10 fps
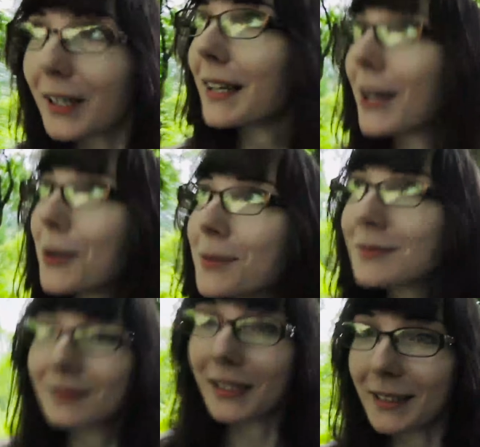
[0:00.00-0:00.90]
right now.
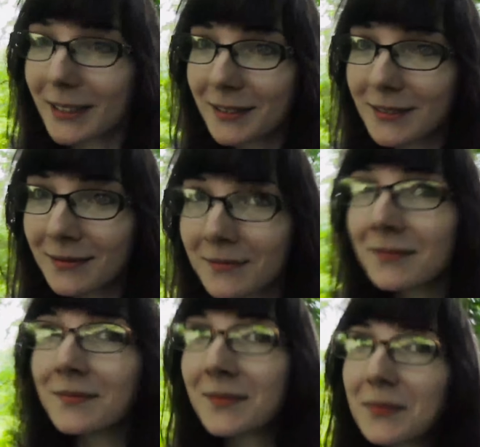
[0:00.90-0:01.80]
Like,
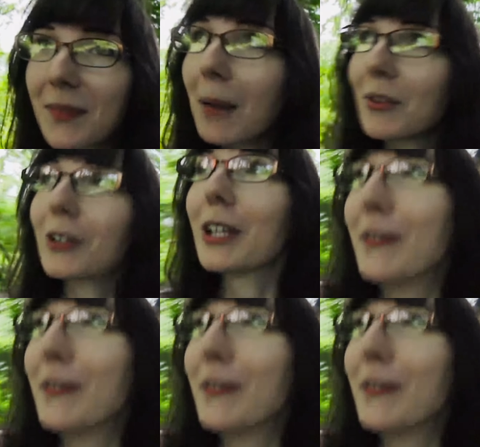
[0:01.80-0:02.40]
I'm literally